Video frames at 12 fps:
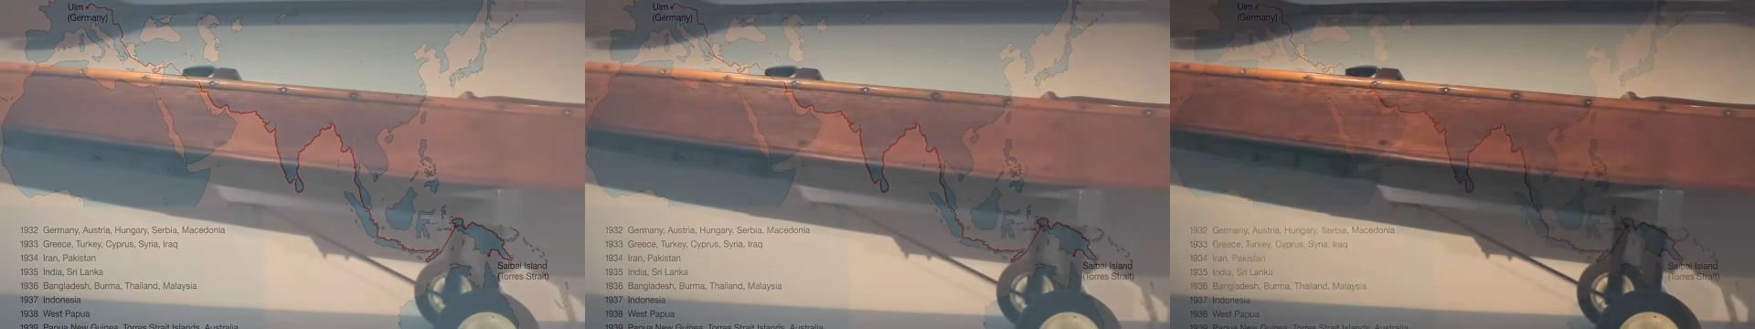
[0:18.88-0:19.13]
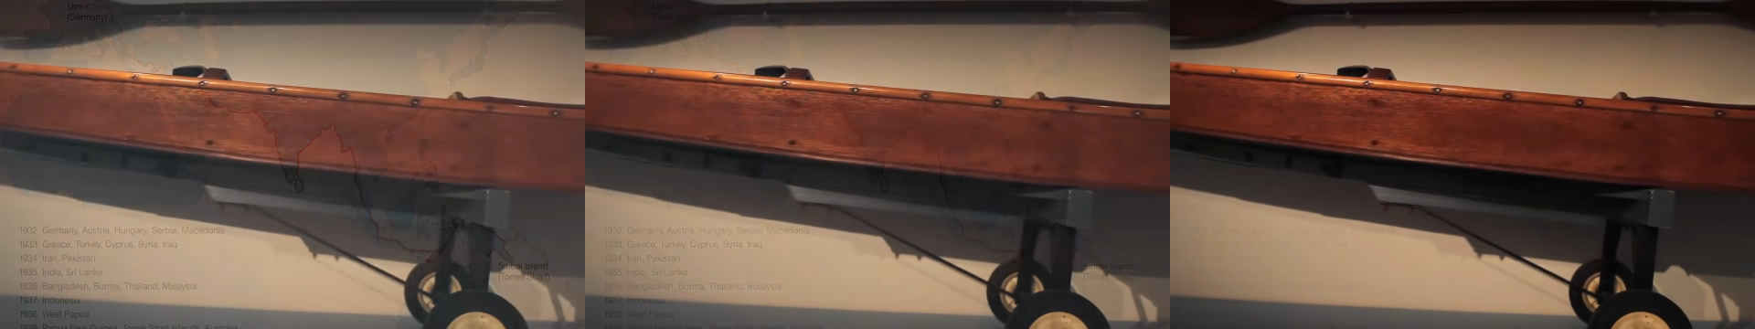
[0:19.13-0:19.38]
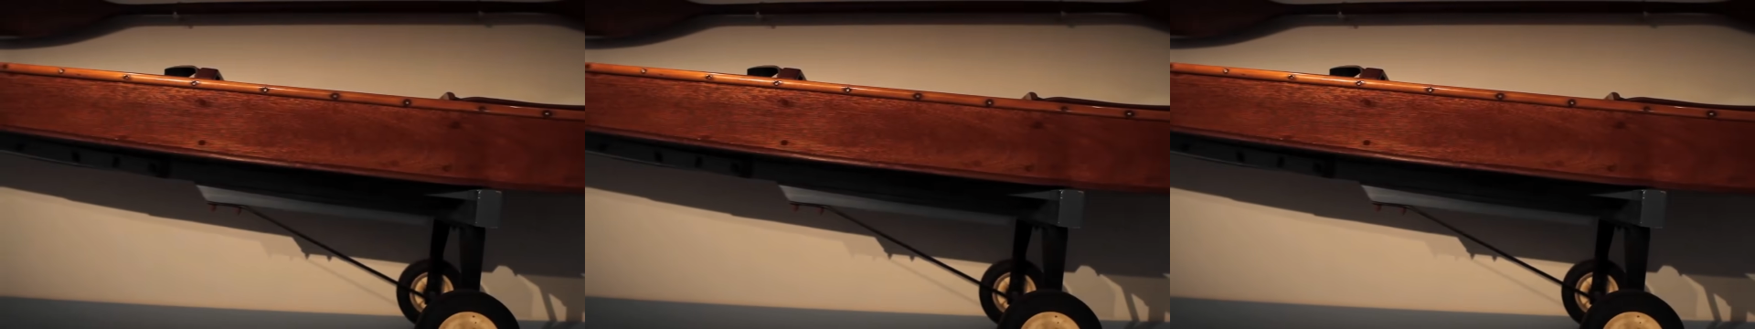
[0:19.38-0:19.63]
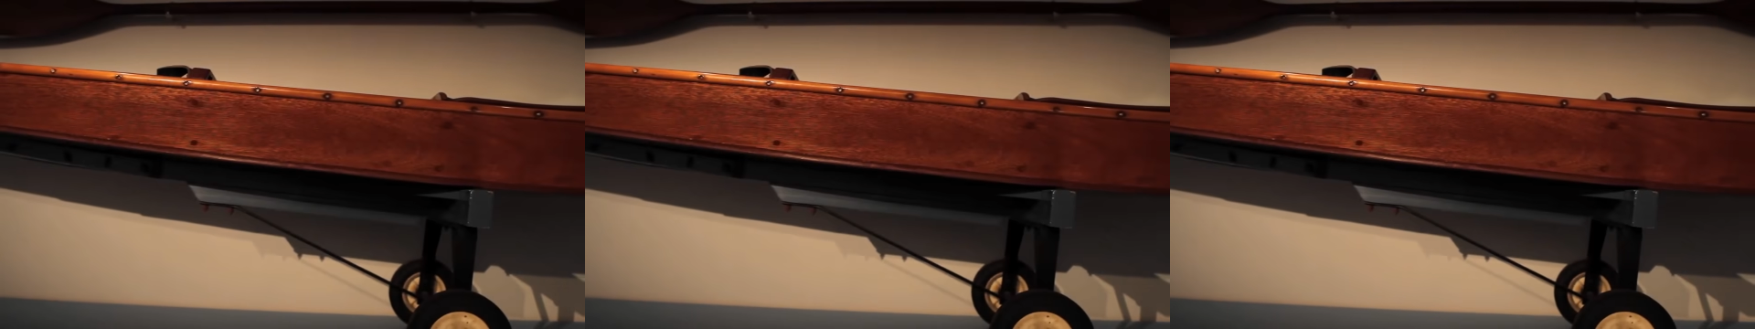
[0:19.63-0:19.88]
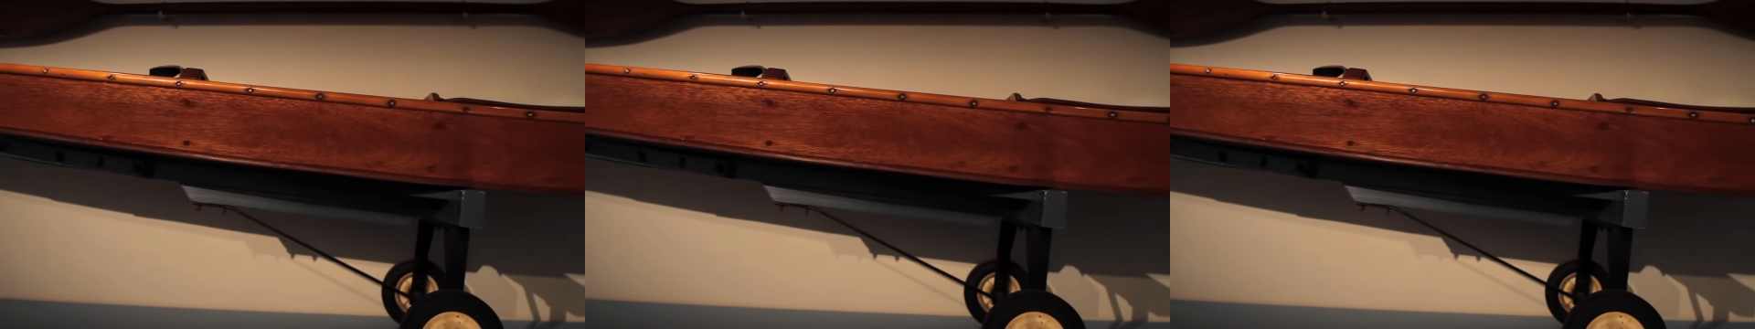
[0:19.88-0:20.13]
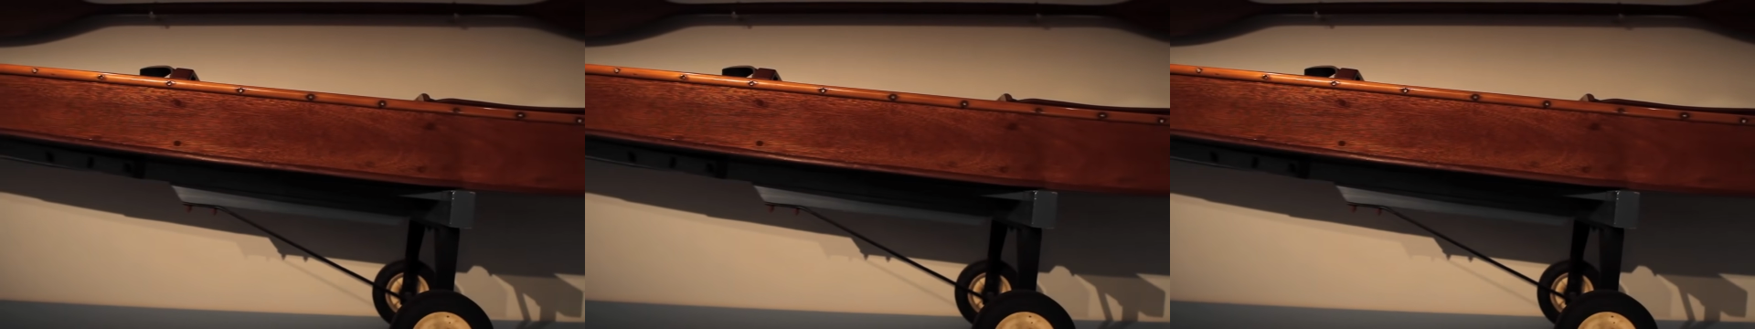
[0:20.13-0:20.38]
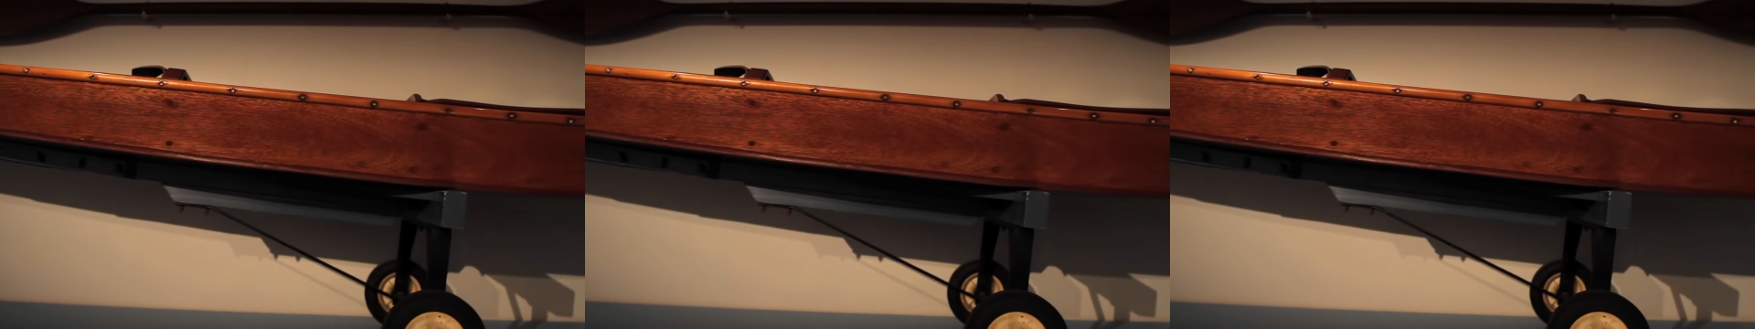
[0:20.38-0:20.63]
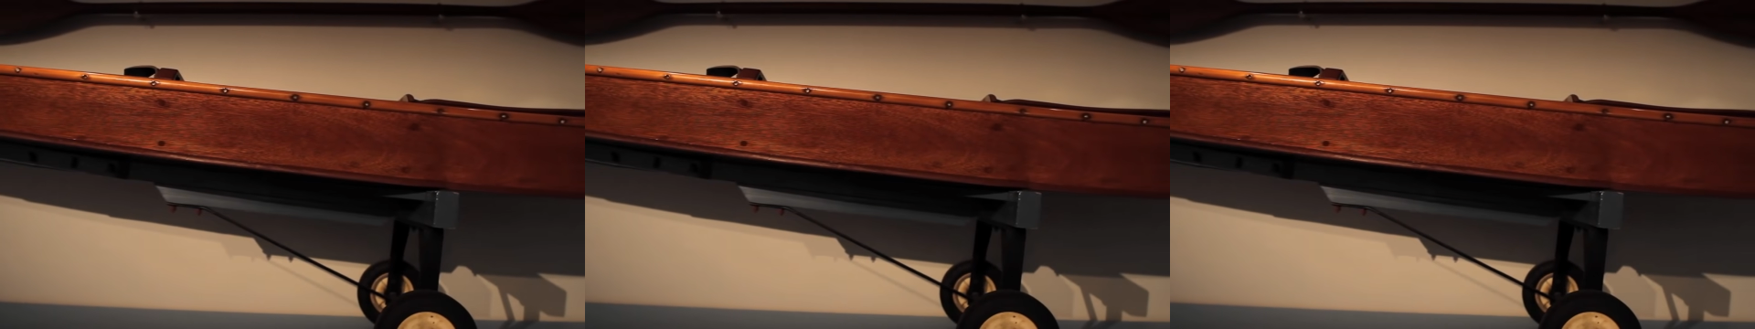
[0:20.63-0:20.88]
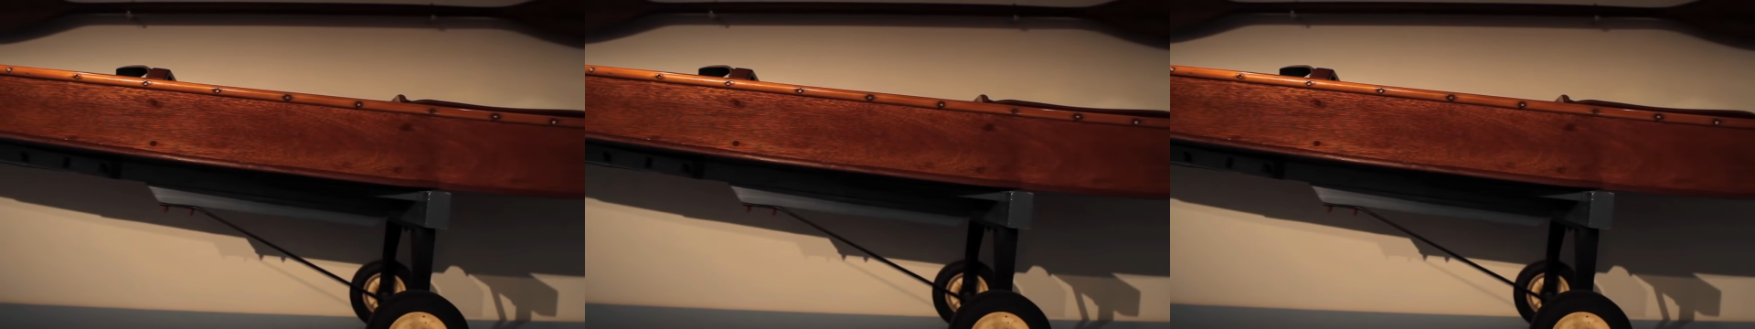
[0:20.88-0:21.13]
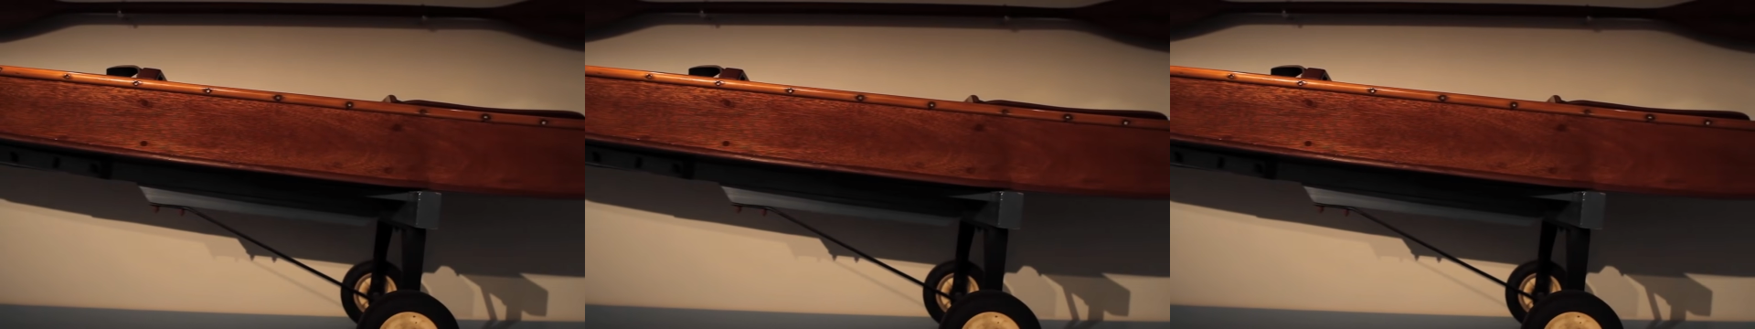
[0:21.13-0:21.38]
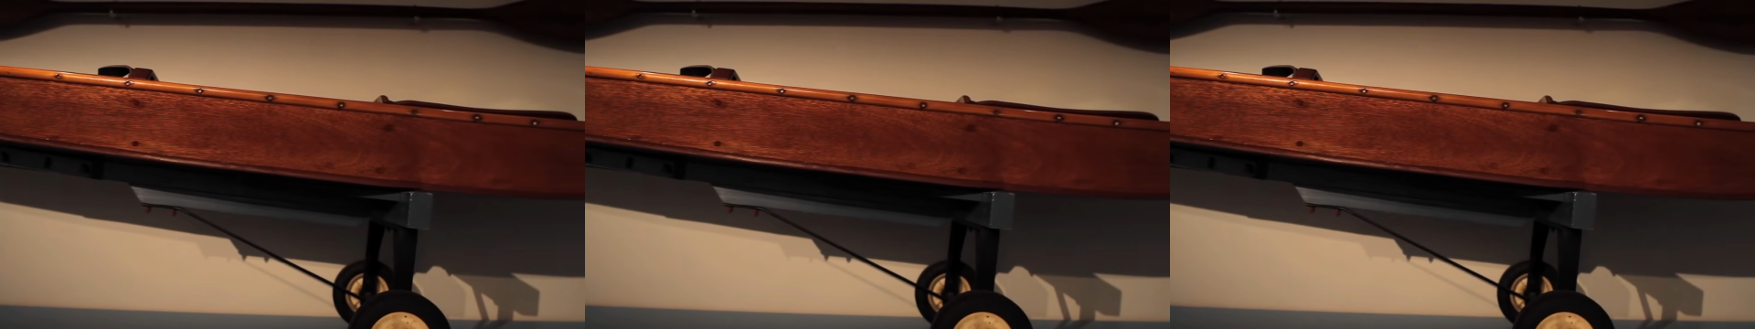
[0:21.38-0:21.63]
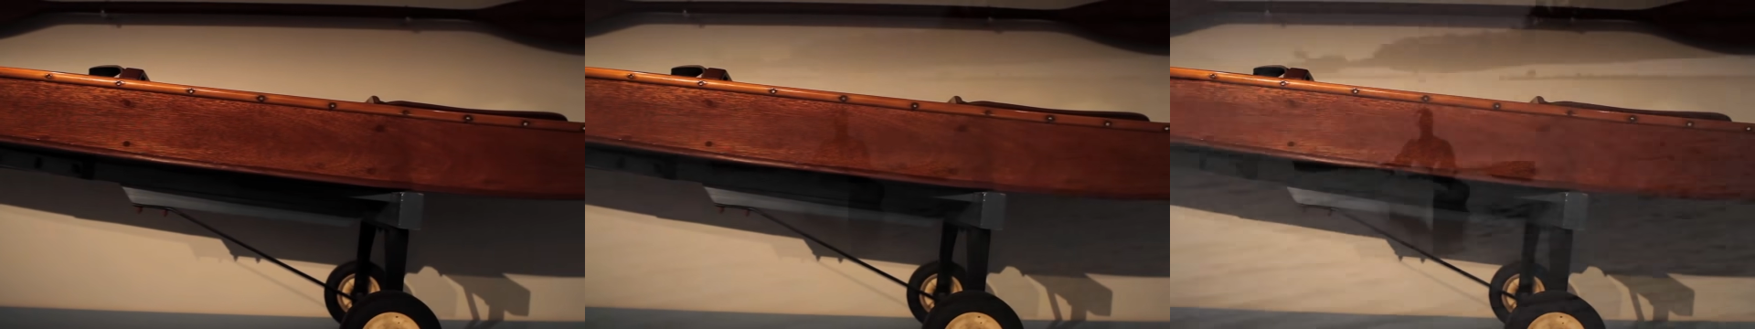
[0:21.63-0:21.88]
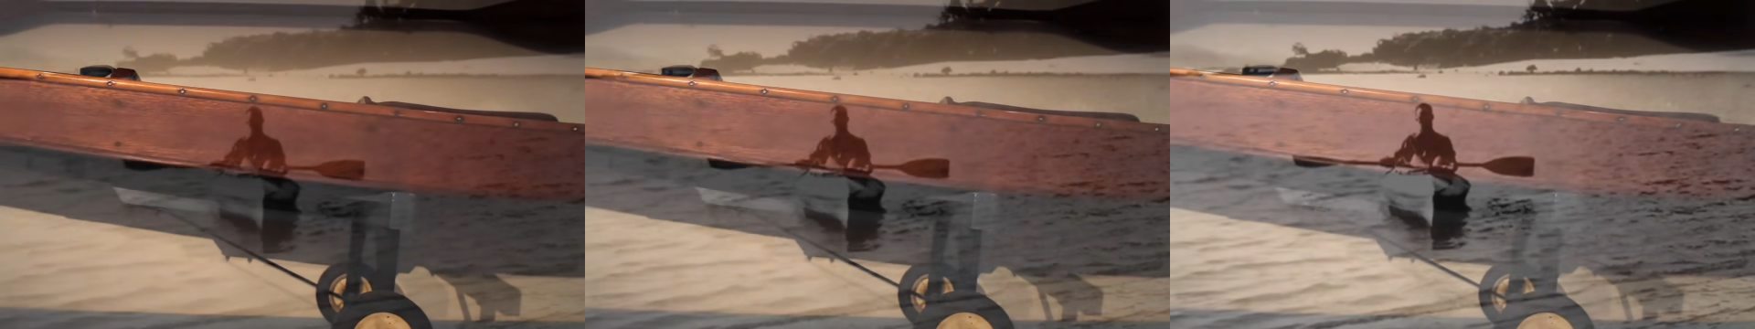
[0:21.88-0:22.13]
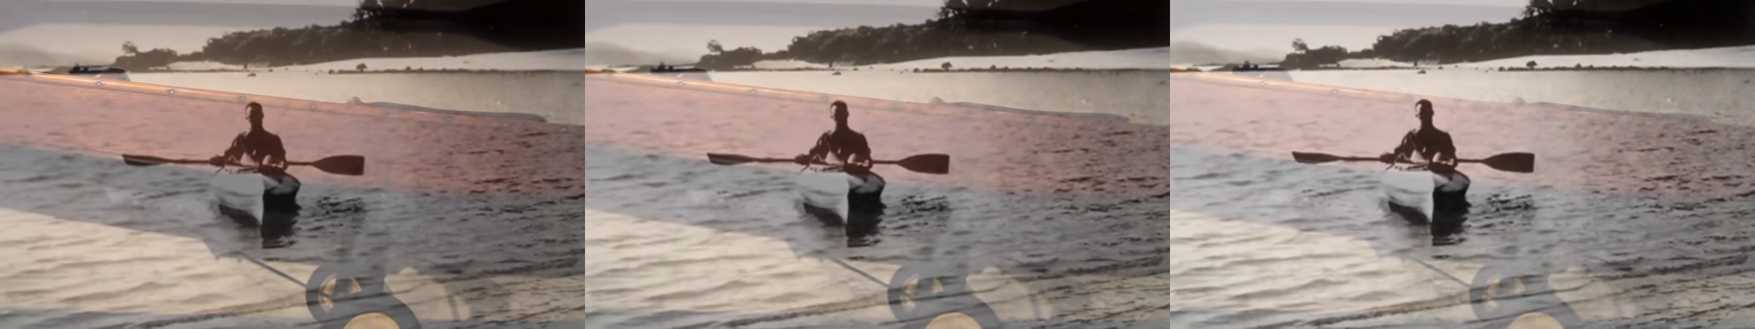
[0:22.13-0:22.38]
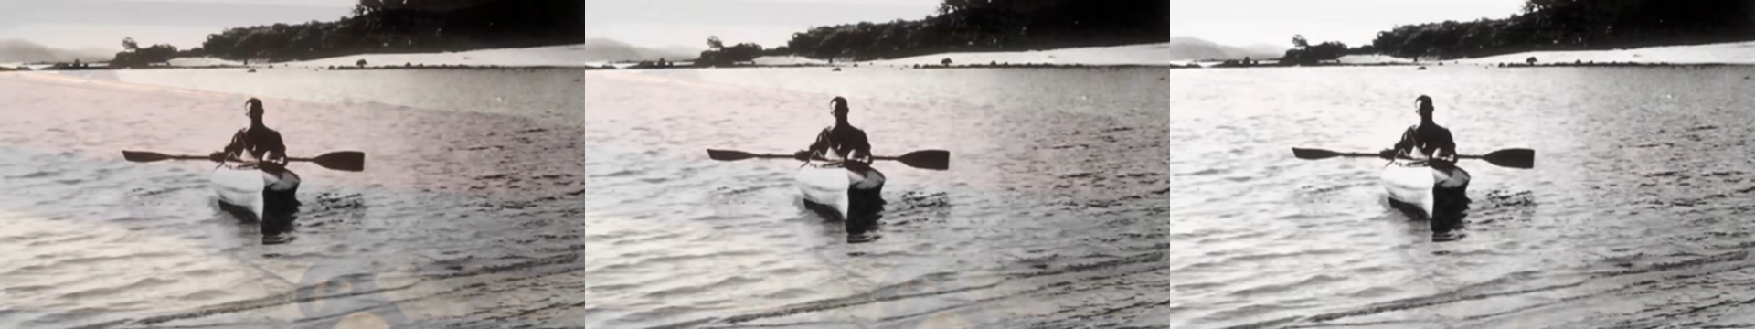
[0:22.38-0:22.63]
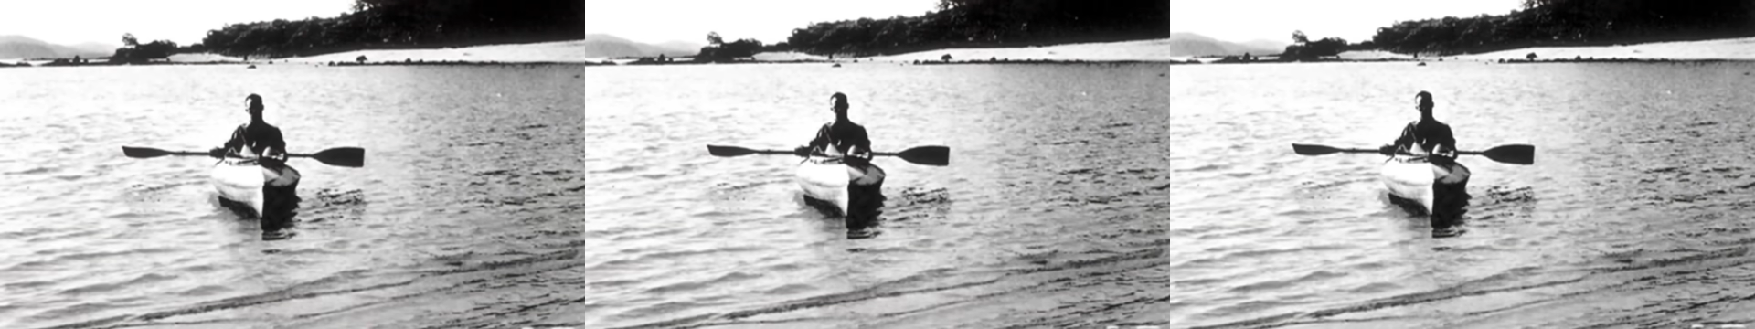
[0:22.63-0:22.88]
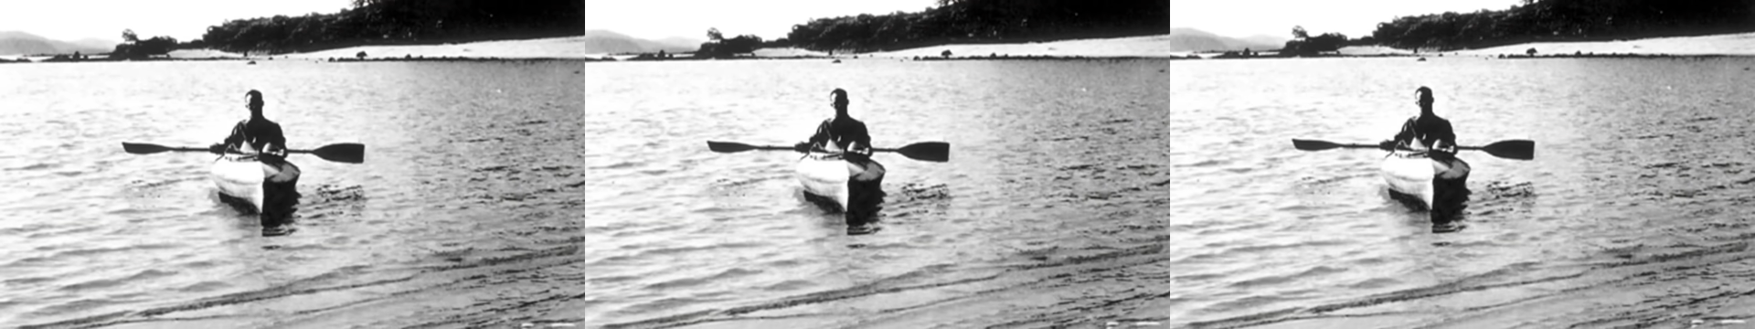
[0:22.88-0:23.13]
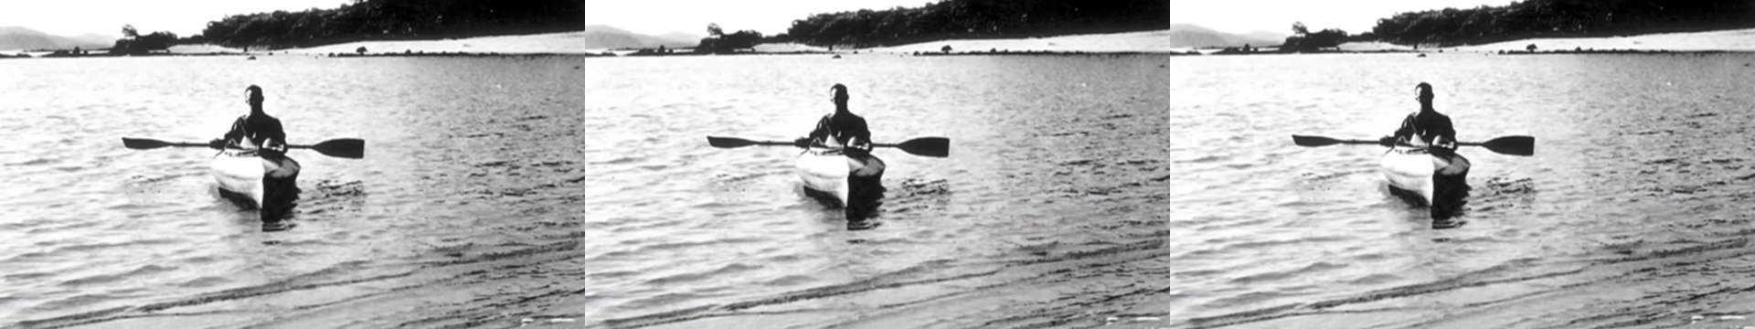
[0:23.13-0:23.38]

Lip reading: Nobody's mouth can be seen.